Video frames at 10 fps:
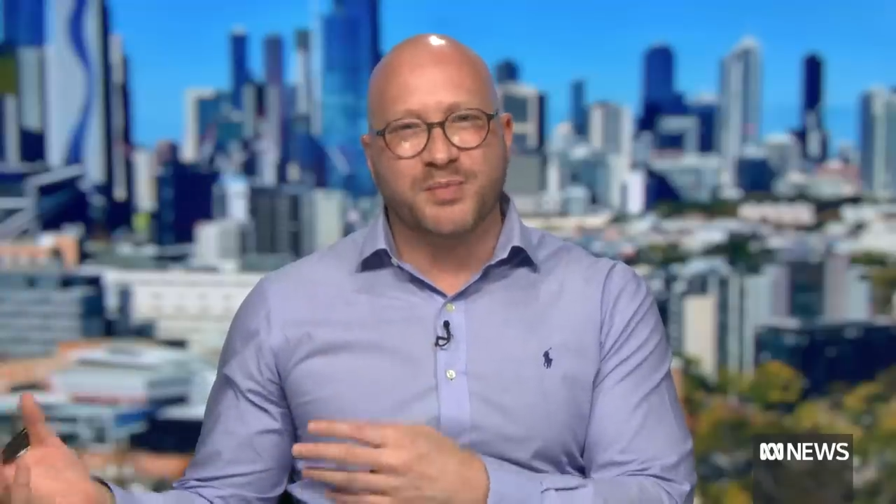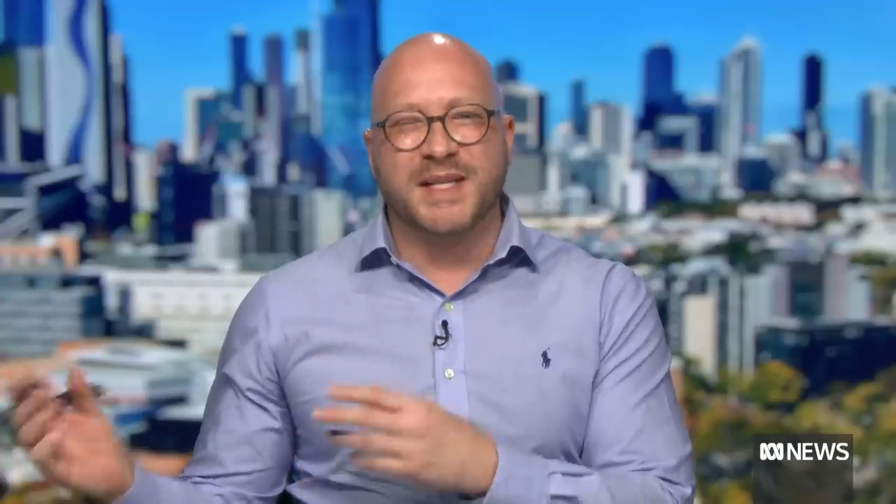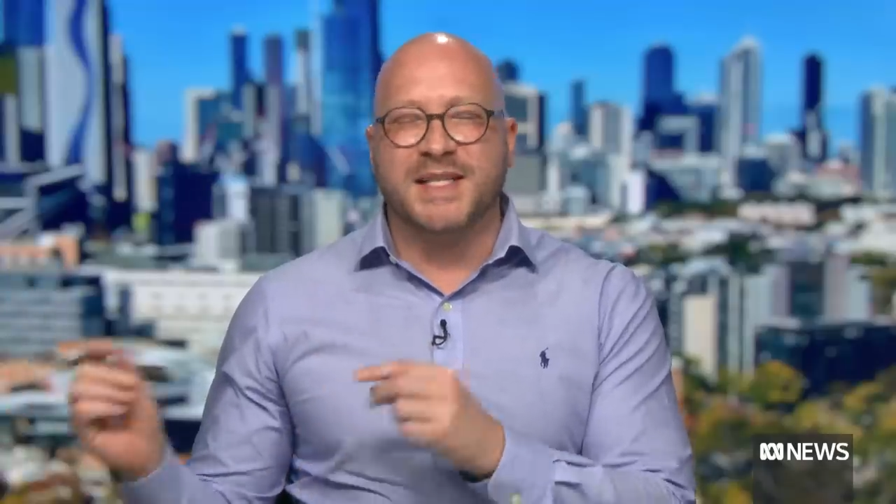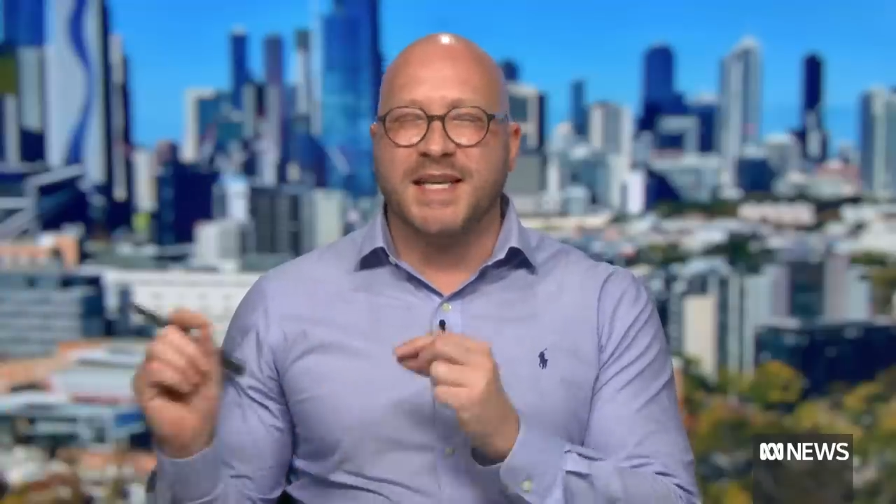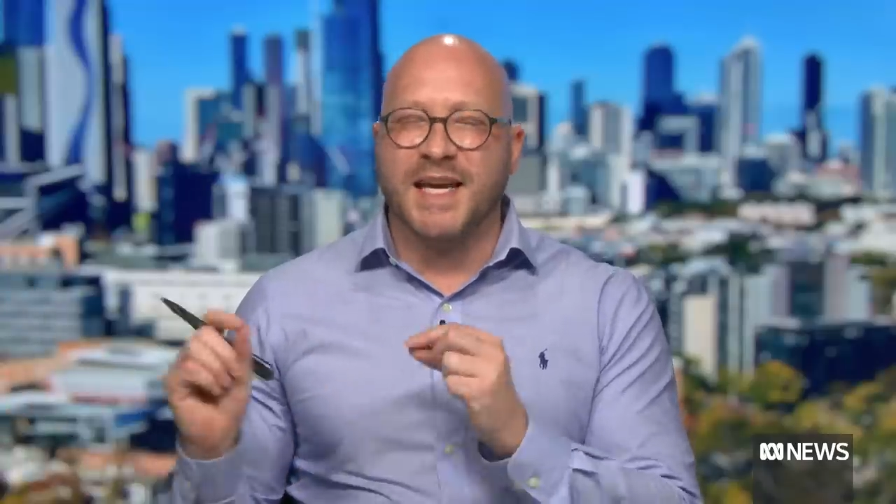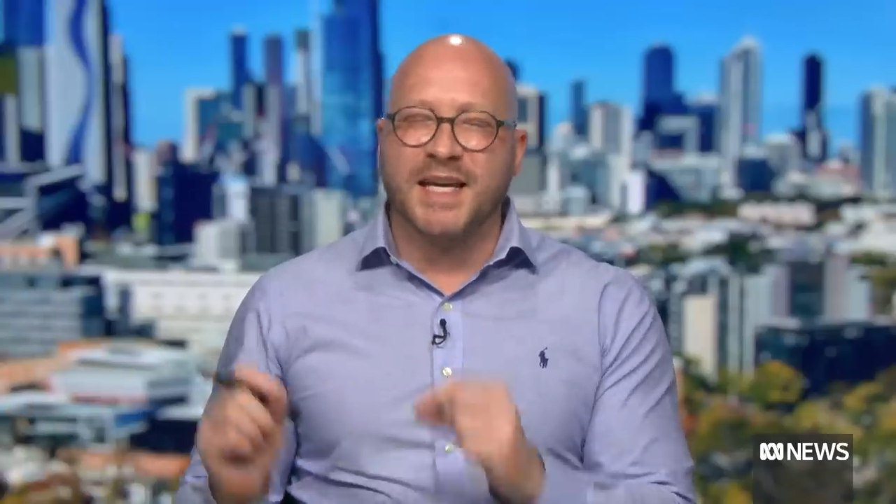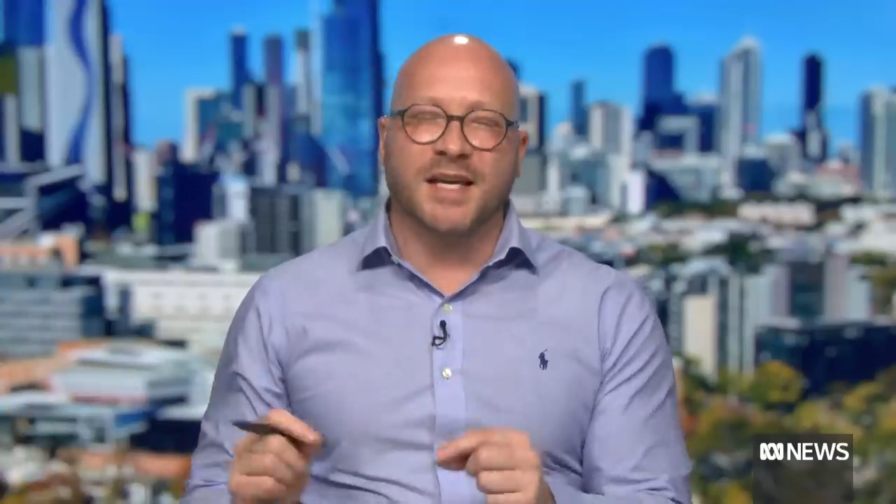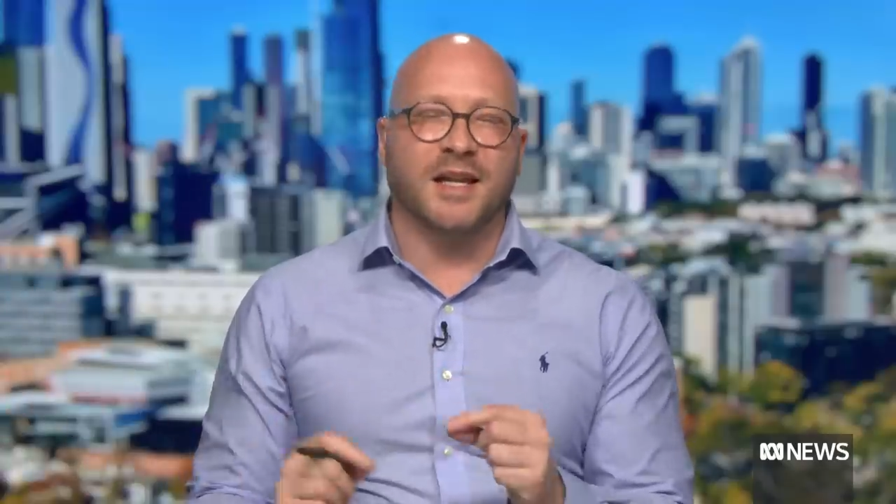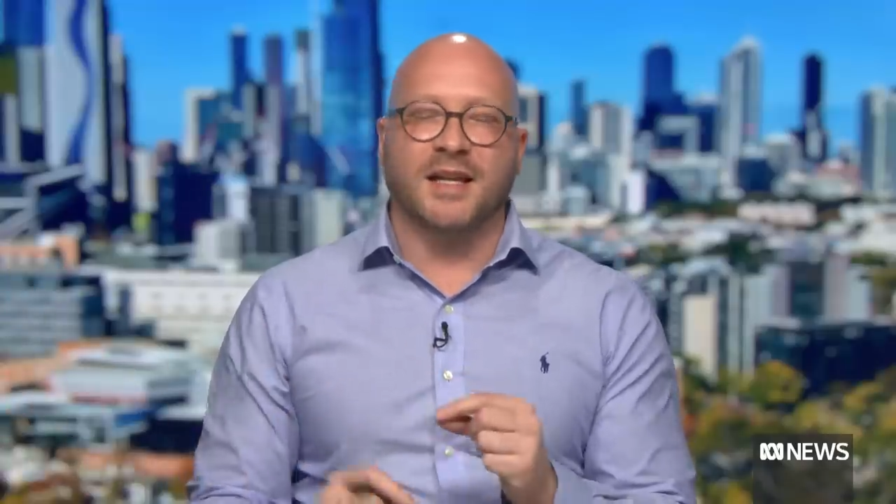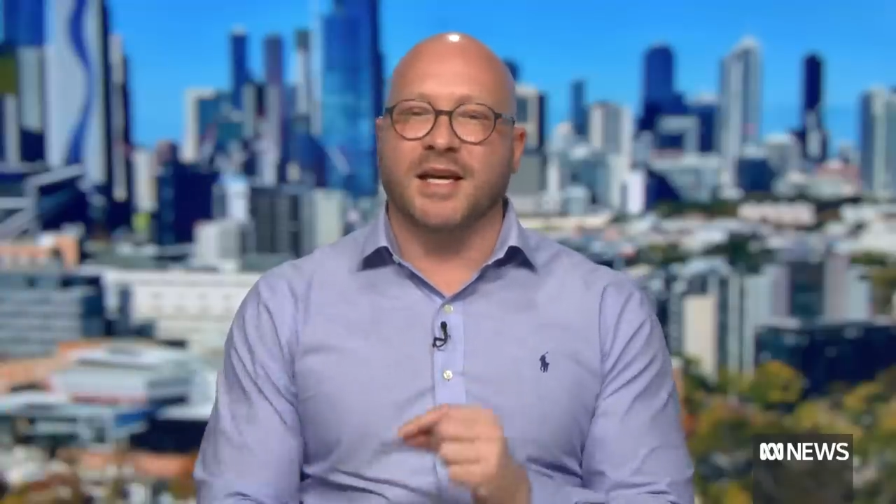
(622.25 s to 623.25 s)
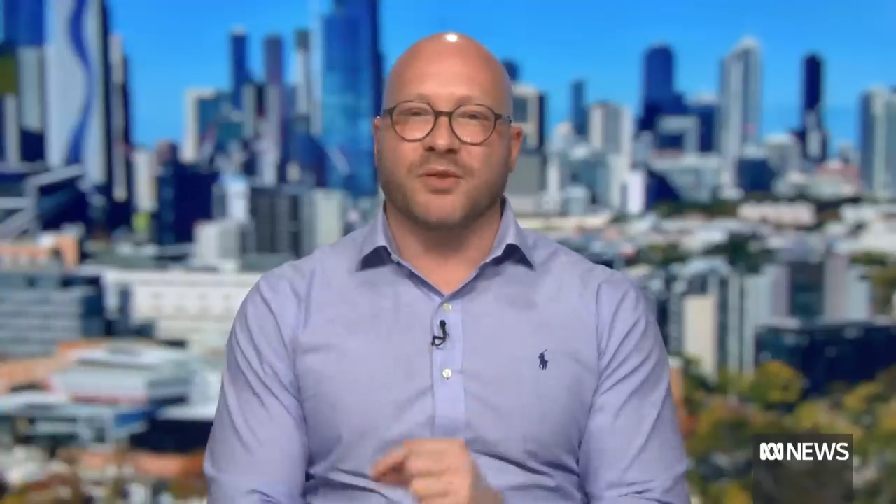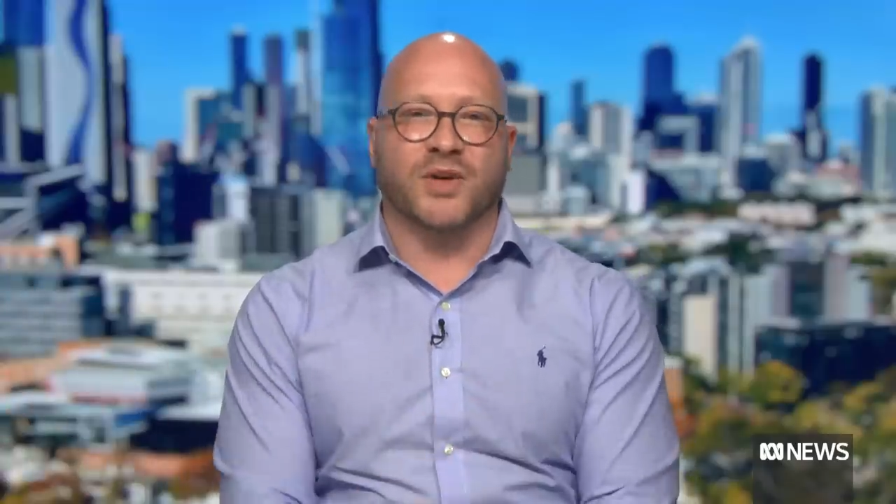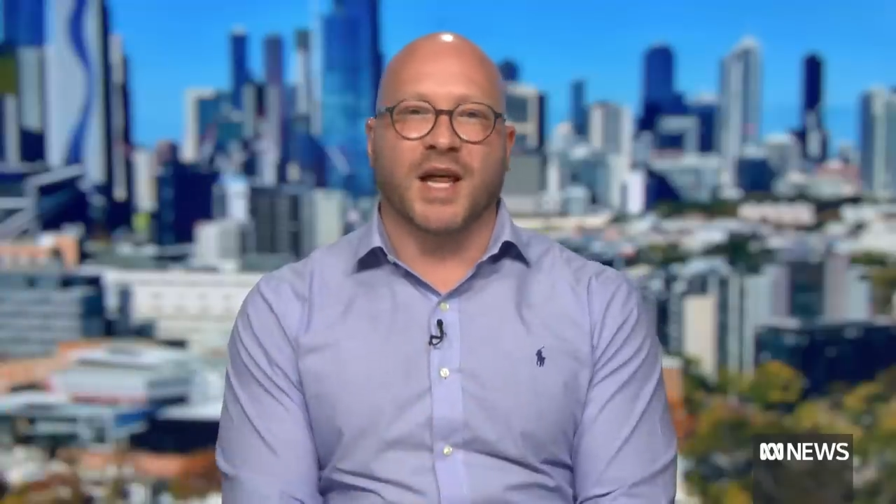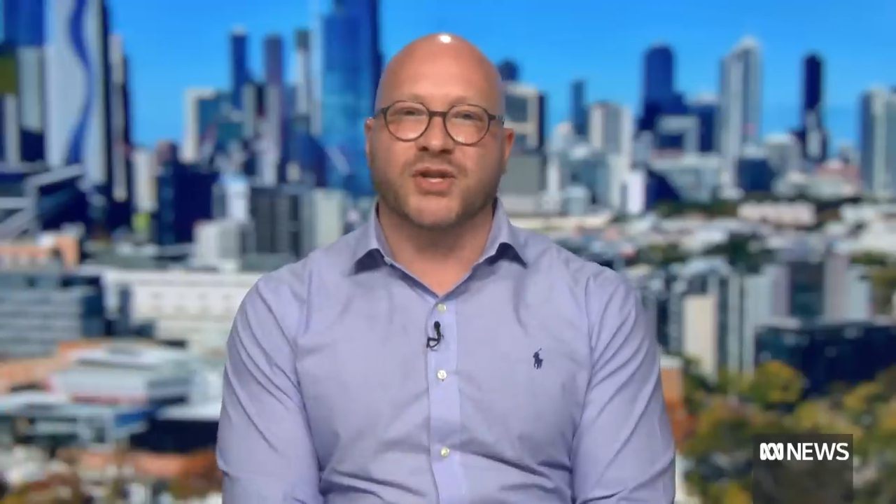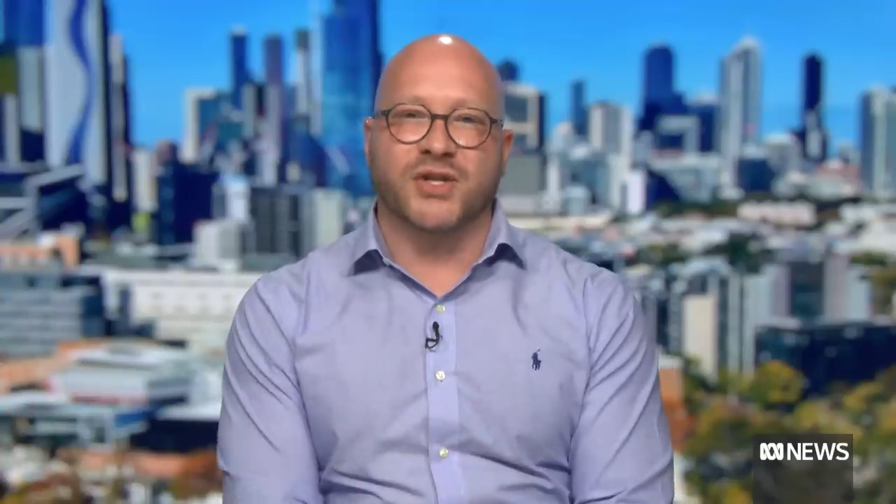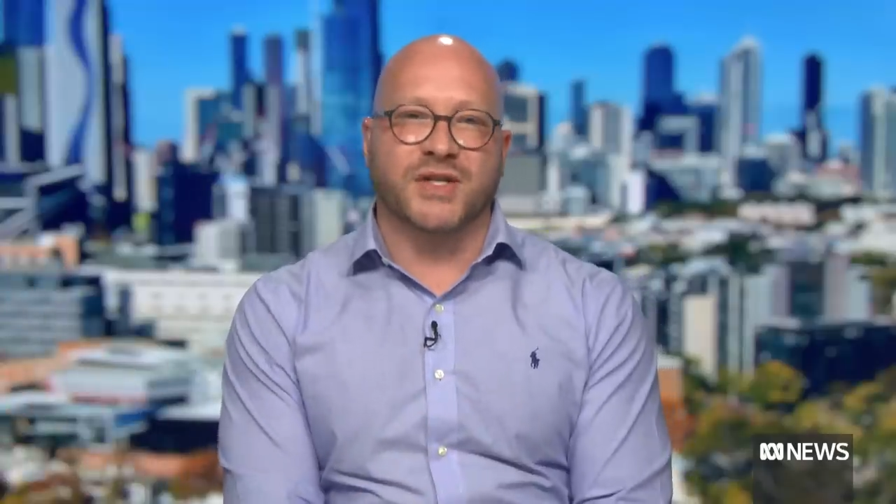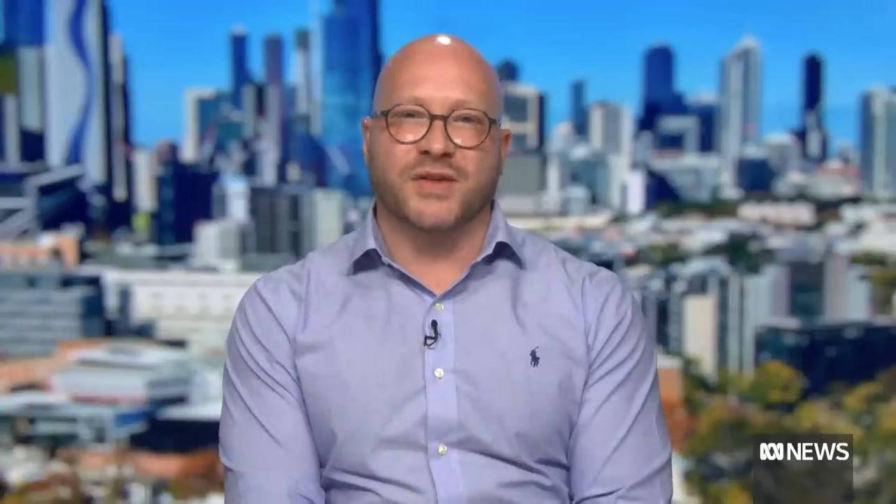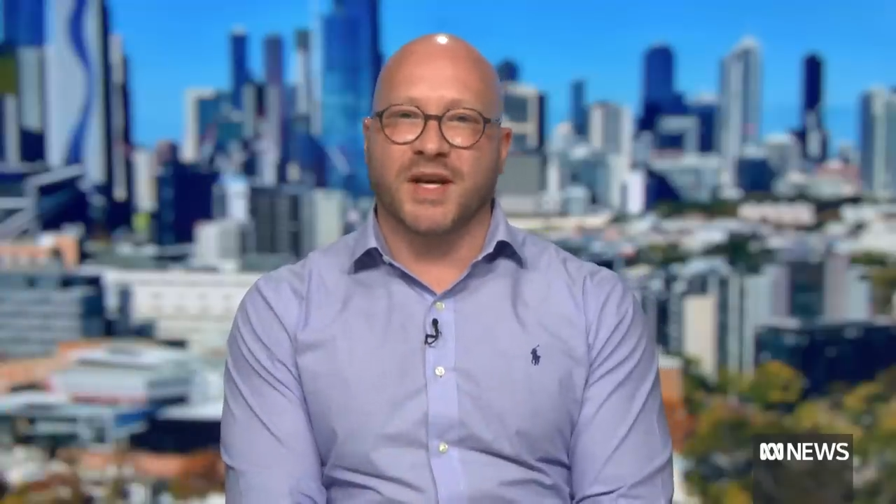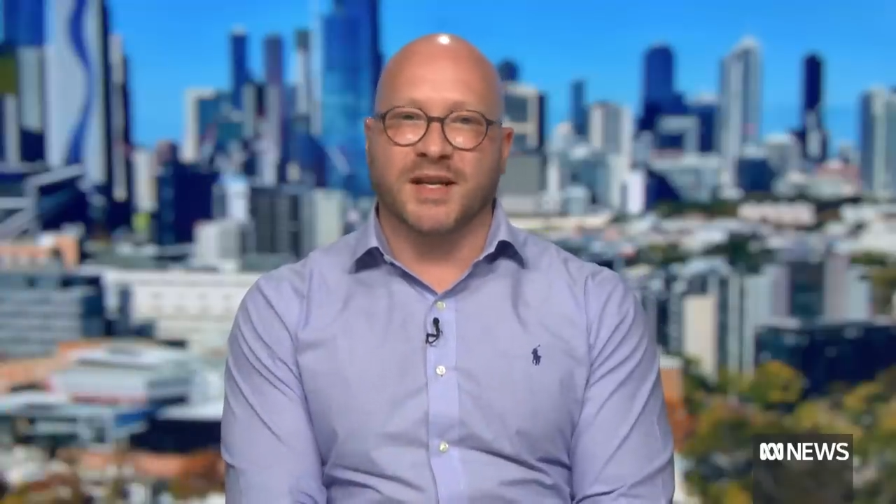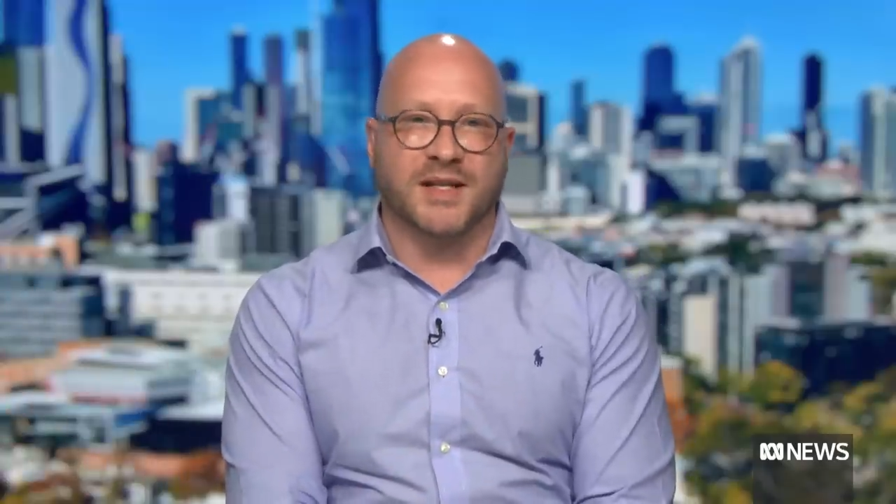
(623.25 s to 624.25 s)
particularly in relation to
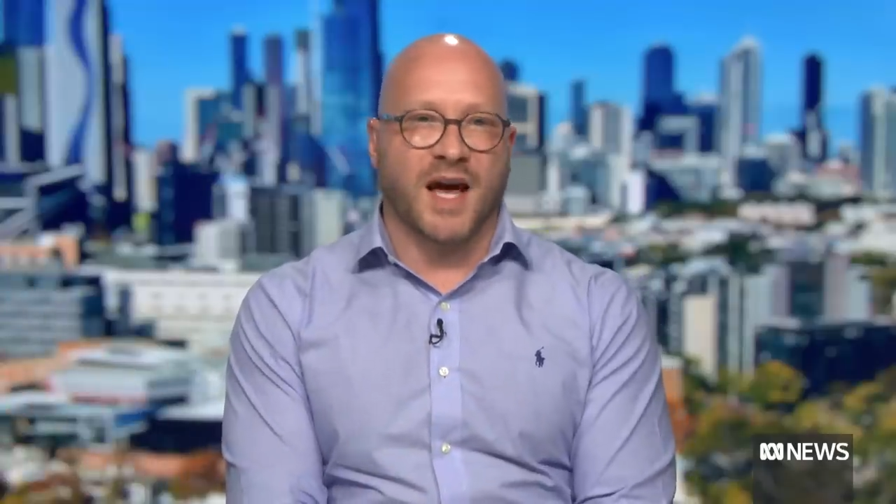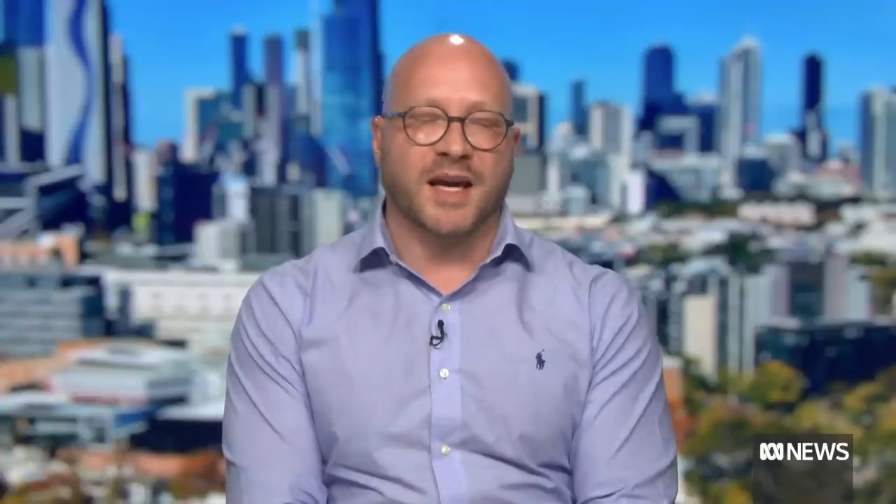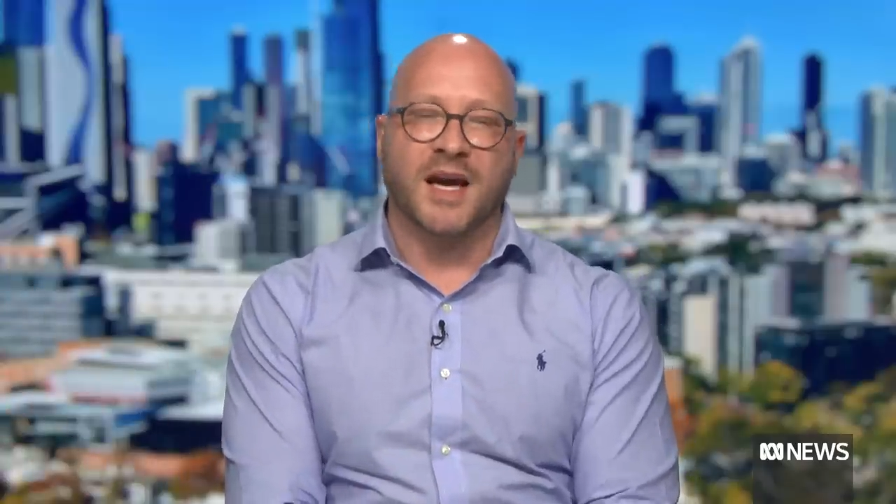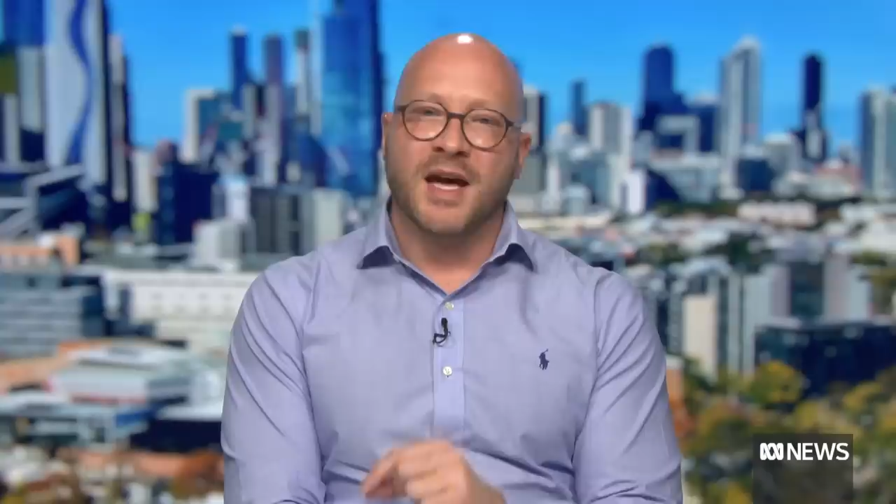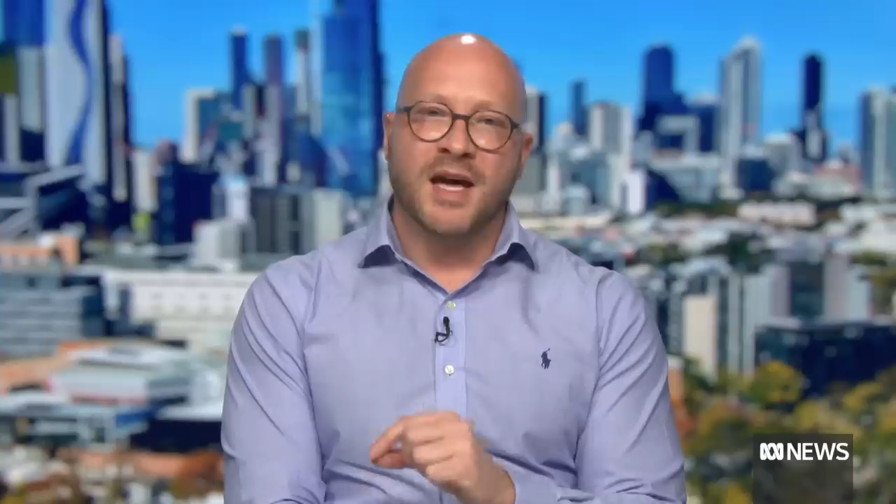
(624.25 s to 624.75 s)
things like